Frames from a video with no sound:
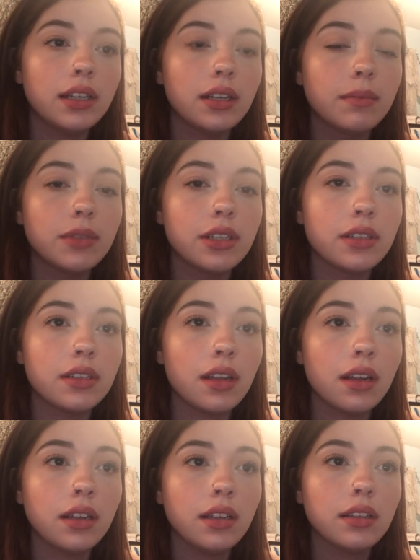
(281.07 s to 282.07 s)
and I'm just
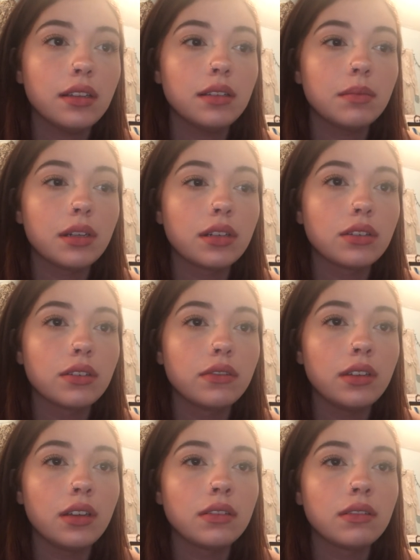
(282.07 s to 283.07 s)
staring at this picture of
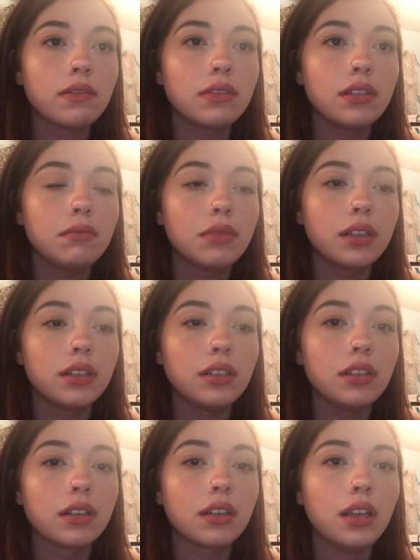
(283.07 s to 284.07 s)
Taylor Swift and Brendon
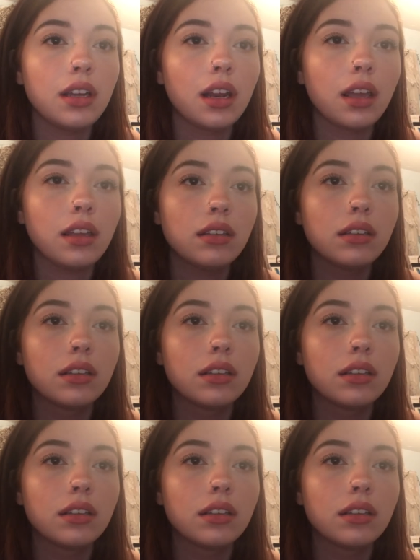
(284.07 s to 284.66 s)
Urie and I